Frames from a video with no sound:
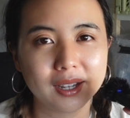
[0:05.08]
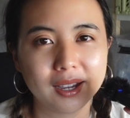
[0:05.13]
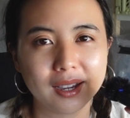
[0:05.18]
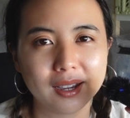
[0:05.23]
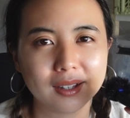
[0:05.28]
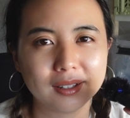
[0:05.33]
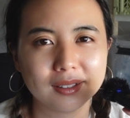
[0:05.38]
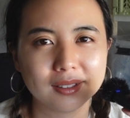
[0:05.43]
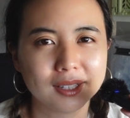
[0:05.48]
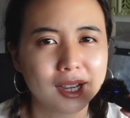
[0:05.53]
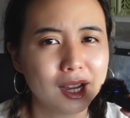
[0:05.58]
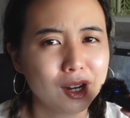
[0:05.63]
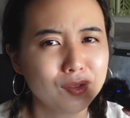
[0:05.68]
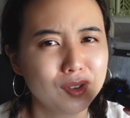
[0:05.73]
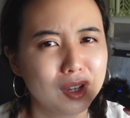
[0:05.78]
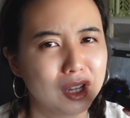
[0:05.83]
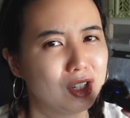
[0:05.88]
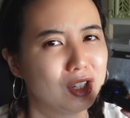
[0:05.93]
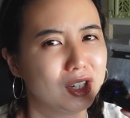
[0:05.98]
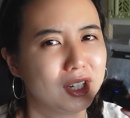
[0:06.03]
and kind of
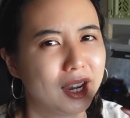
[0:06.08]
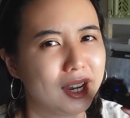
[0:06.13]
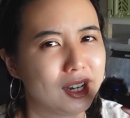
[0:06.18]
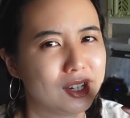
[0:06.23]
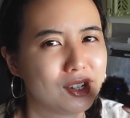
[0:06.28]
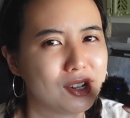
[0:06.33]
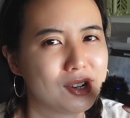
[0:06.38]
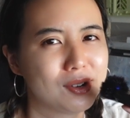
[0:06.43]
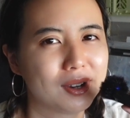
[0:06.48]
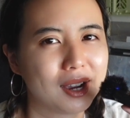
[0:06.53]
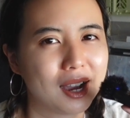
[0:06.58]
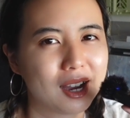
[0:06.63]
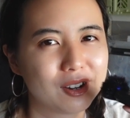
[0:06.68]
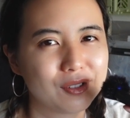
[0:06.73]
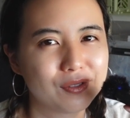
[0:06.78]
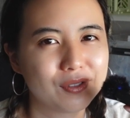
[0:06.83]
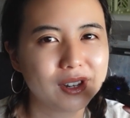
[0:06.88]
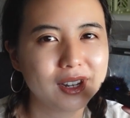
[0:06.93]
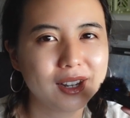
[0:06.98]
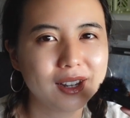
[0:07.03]
educational kind
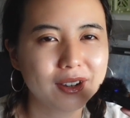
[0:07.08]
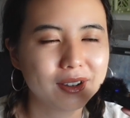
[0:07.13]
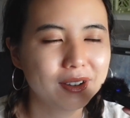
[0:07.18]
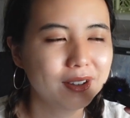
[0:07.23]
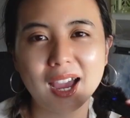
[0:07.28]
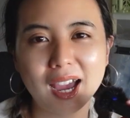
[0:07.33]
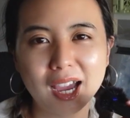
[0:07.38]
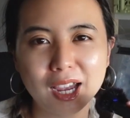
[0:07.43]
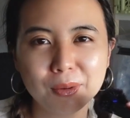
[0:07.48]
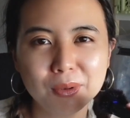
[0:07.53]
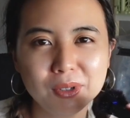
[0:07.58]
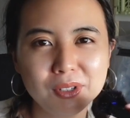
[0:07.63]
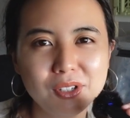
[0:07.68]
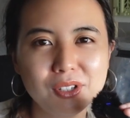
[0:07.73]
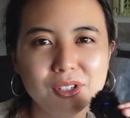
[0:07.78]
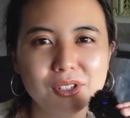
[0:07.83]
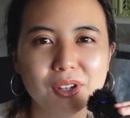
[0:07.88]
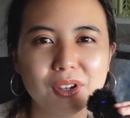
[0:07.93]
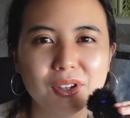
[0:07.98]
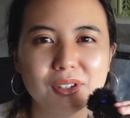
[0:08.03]
of video. I want to
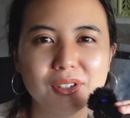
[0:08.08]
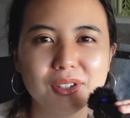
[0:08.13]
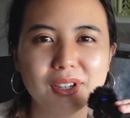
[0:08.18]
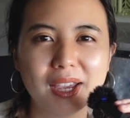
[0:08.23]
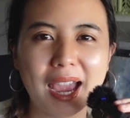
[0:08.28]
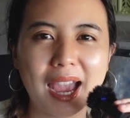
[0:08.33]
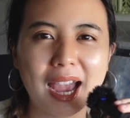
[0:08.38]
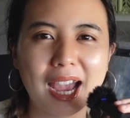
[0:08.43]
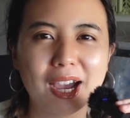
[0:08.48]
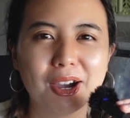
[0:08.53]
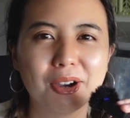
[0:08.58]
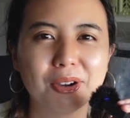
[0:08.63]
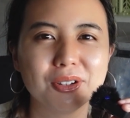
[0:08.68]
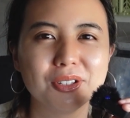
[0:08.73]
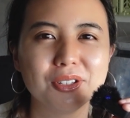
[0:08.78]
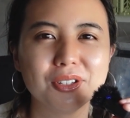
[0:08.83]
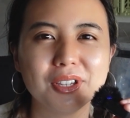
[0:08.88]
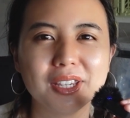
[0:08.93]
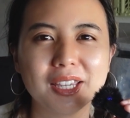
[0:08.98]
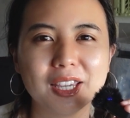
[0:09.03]
show you how
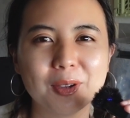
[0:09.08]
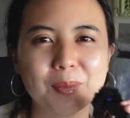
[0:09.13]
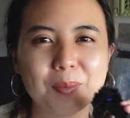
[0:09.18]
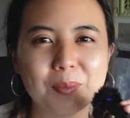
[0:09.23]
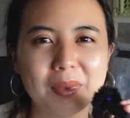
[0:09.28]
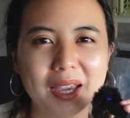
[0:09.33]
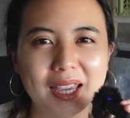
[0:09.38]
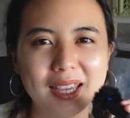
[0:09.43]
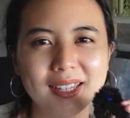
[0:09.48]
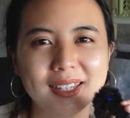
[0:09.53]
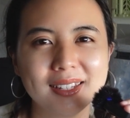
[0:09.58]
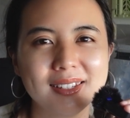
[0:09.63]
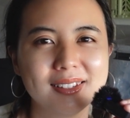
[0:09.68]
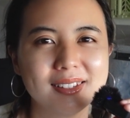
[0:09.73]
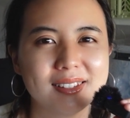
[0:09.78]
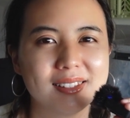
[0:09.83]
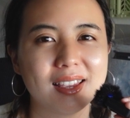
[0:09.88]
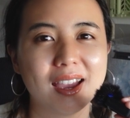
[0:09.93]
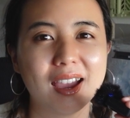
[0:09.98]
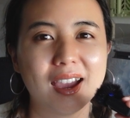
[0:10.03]
you can make and
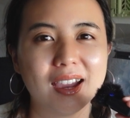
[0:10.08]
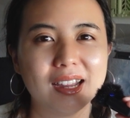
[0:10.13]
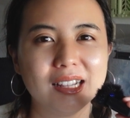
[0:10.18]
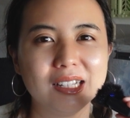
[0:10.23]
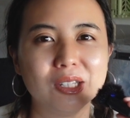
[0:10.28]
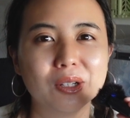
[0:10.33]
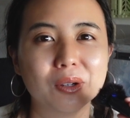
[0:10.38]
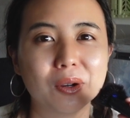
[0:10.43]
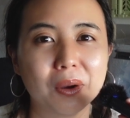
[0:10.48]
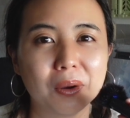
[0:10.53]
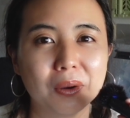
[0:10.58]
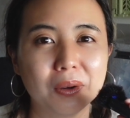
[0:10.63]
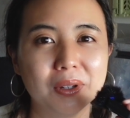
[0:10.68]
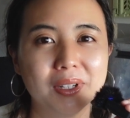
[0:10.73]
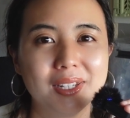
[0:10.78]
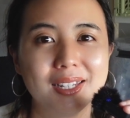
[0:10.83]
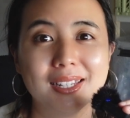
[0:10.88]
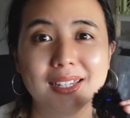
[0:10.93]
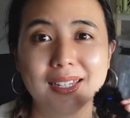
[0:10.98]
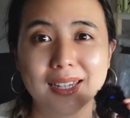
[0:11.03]
design your
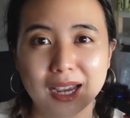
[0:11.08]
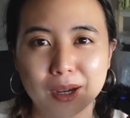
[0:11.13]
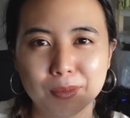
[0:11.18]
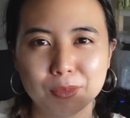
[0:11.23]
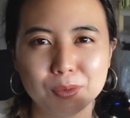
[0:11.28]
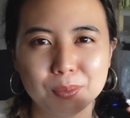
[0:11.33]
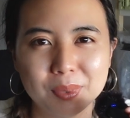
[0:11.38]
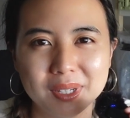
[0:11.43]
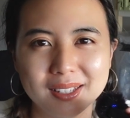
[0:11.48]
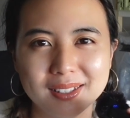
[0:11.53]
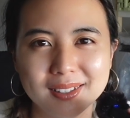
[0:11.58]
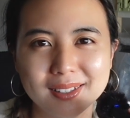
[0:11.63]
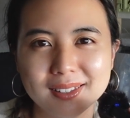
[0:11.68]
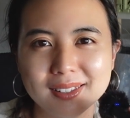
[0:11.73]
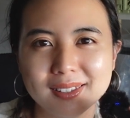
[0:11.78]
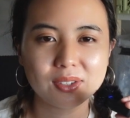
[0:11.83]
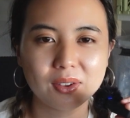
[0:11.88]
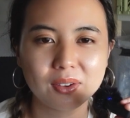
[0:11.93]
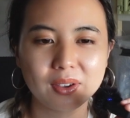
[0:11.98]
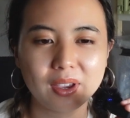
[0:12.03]
own enamel pins.
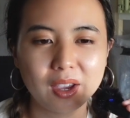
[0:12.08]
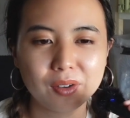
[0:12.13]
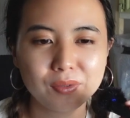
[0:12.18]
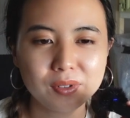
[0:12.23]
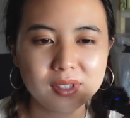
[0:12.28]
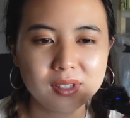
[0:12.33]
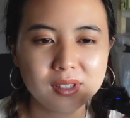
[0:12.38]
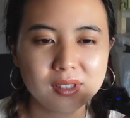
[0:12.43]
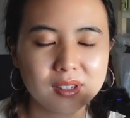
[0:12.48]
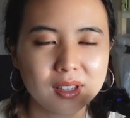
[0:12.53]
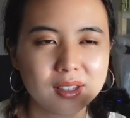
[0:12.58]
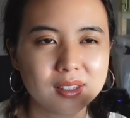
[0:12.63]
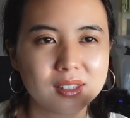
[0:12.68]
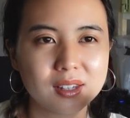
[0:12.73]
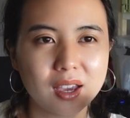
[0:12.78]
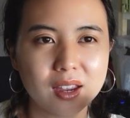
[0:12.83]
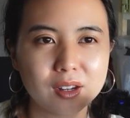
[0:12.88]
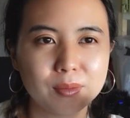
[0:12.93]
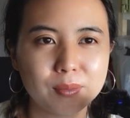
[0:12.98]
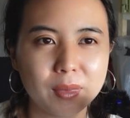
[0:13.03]
So ever since I
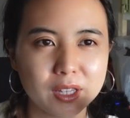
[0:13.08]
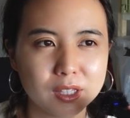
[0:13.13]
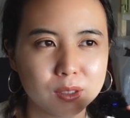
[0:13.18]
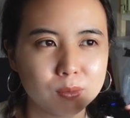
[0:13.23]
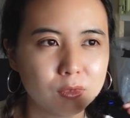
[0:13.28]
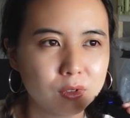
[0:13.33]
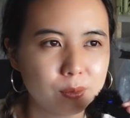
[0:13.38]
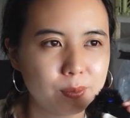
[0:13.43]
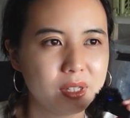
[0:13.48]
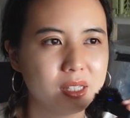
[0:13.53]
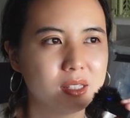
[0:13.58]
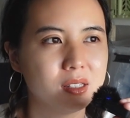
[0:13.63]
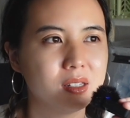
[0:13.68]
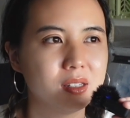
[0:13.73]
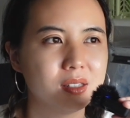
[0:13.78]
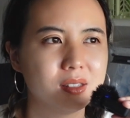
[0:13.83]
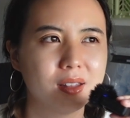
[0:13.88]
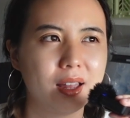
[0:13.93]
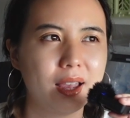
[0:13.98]
started my small business